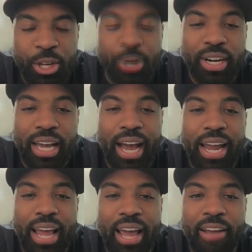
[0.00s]
You know, a
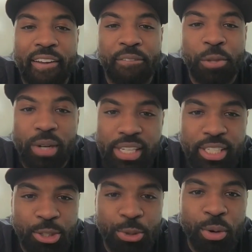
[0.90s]
guy that if you
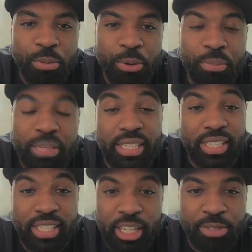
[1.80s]
listen to him, you'll be
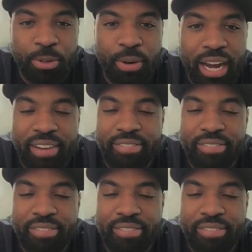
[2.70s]
successful.